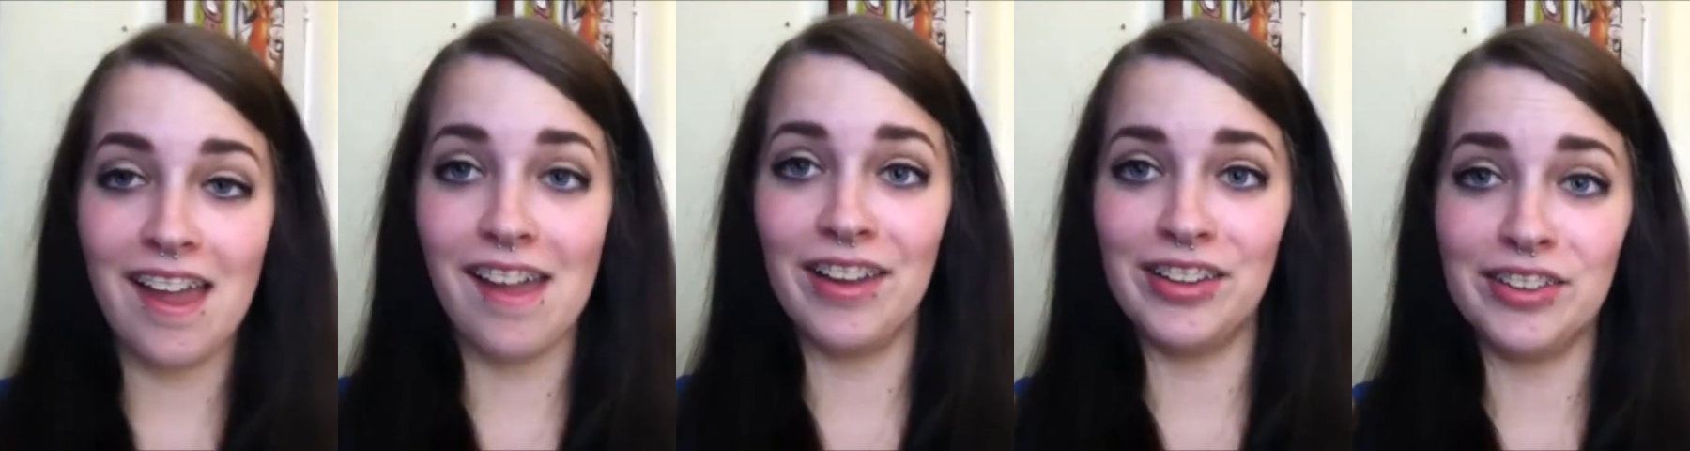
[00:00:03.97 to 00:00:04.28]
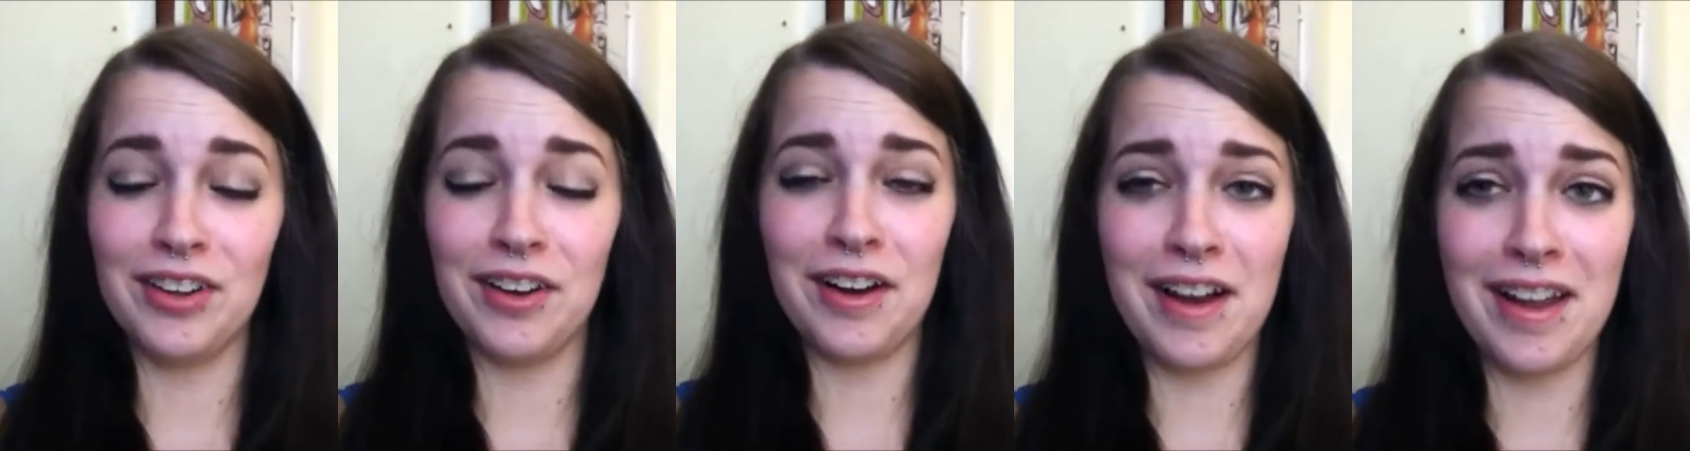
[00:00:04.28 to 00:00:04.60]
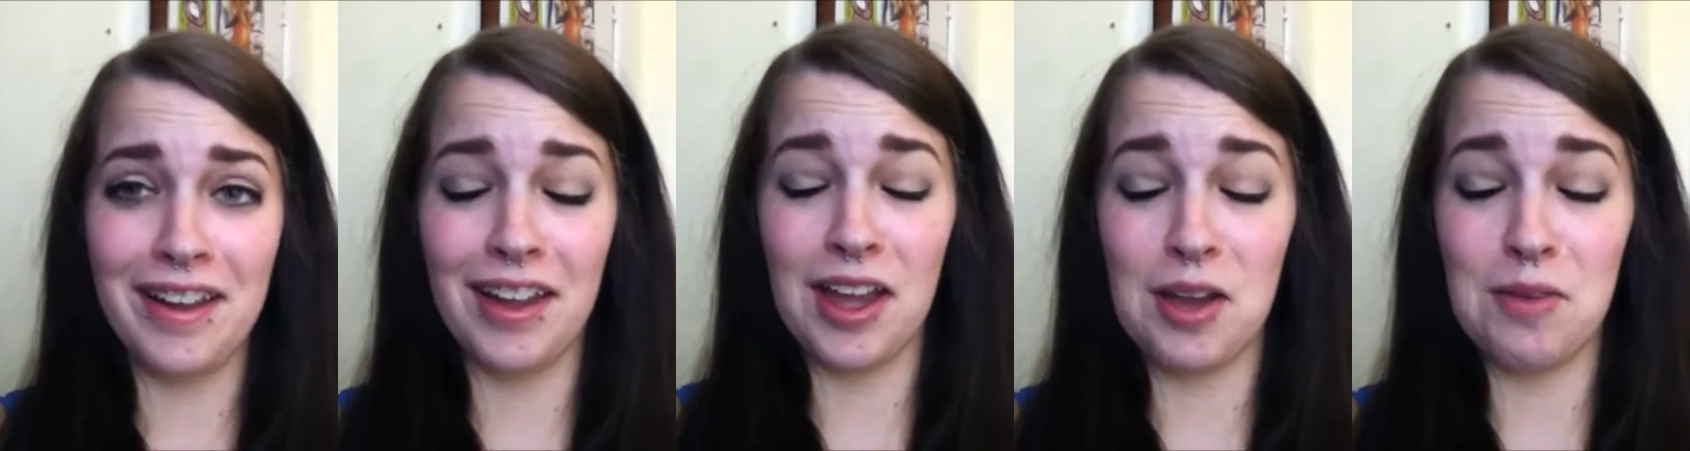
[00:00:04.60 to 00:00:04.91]
and
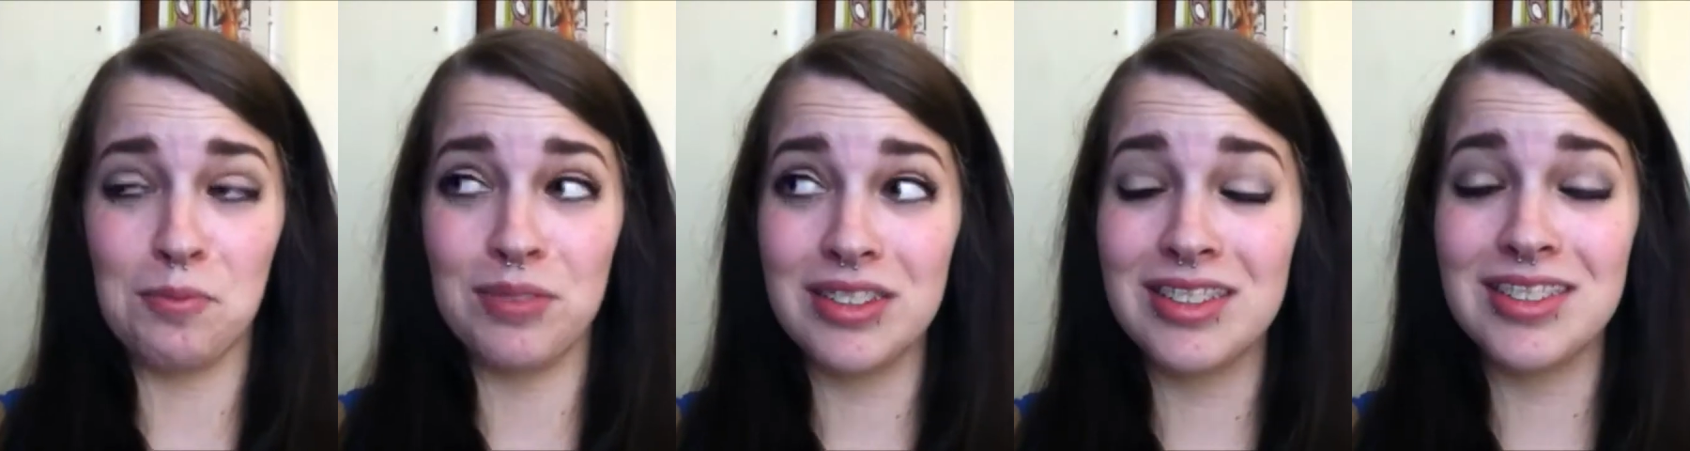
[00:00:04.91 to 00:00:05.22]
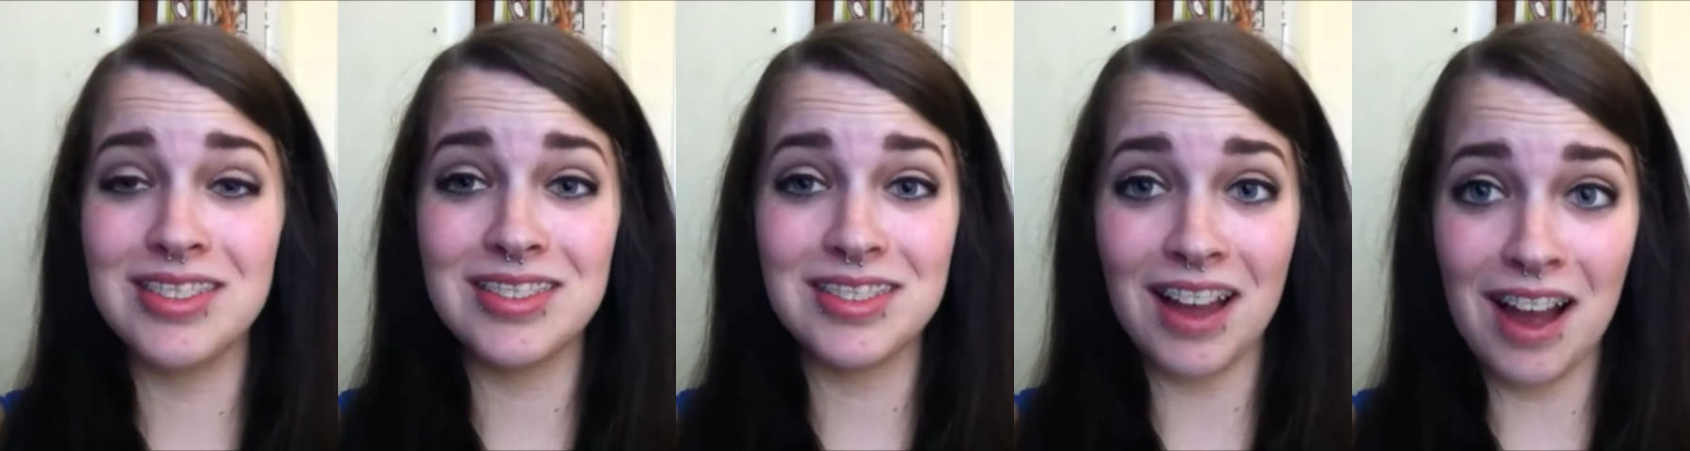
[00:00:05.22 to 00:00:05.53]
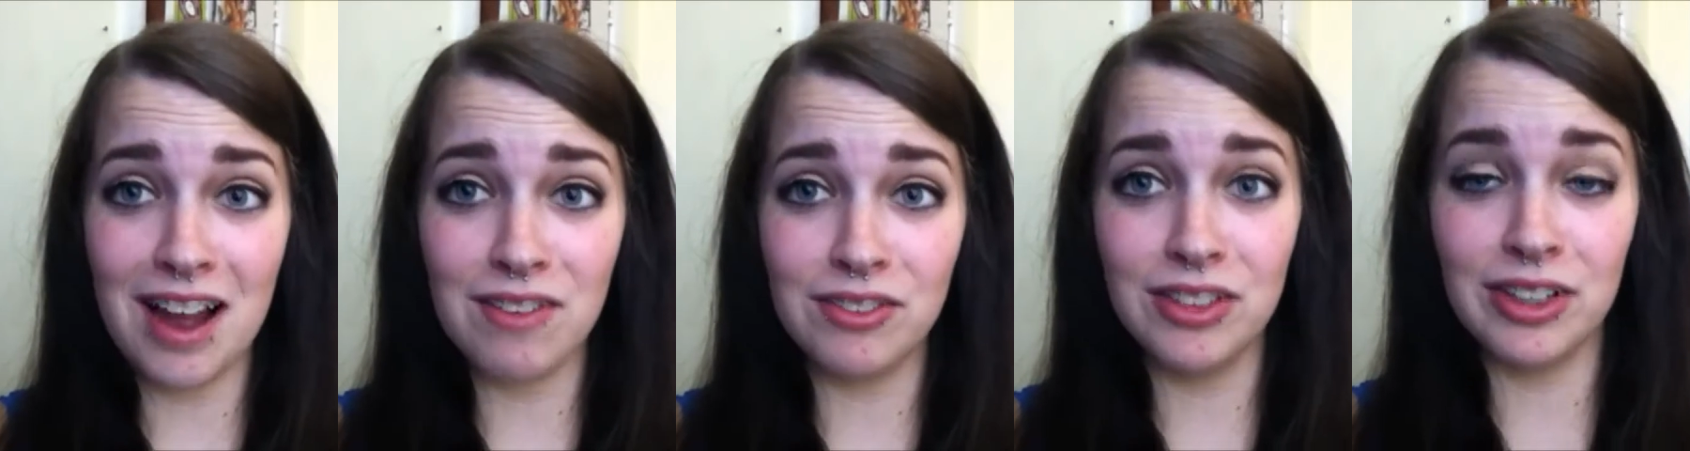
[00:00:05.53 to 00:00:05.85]
I am
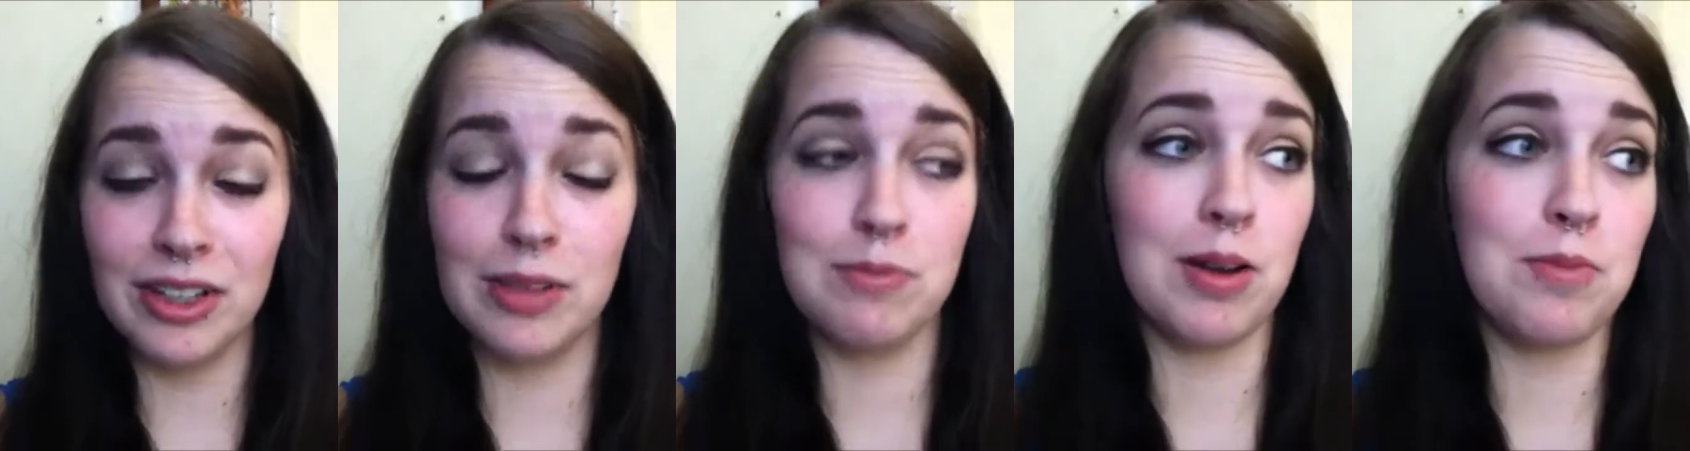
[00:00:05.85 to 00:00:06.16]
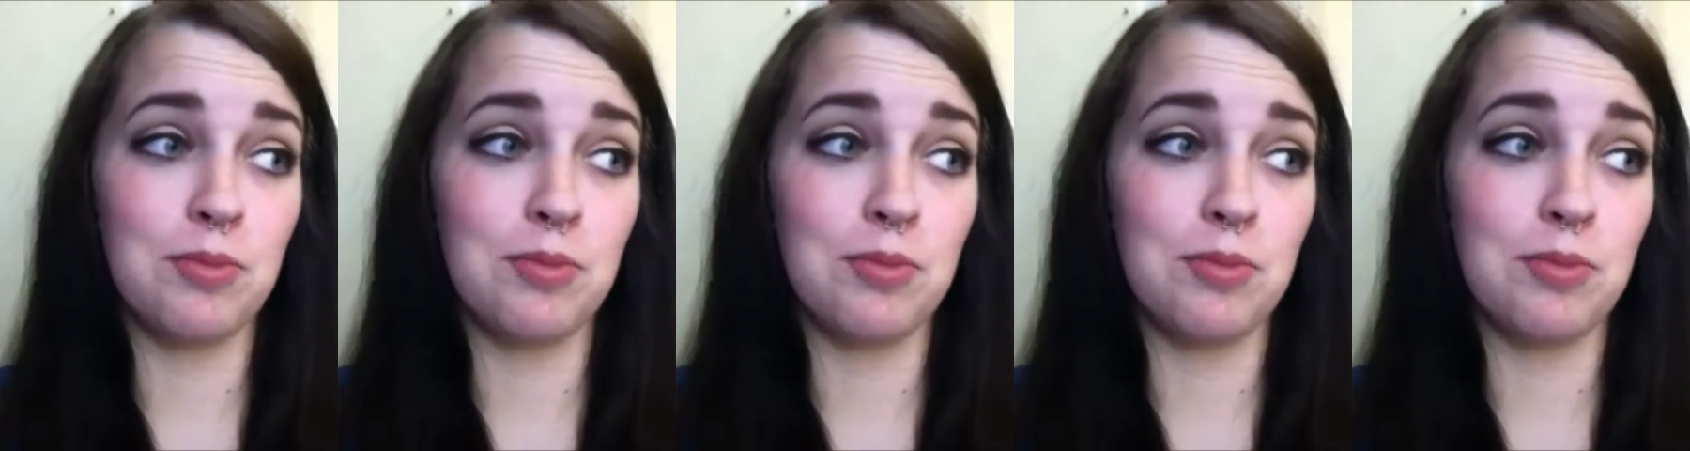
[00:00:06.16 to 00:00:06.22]
starving.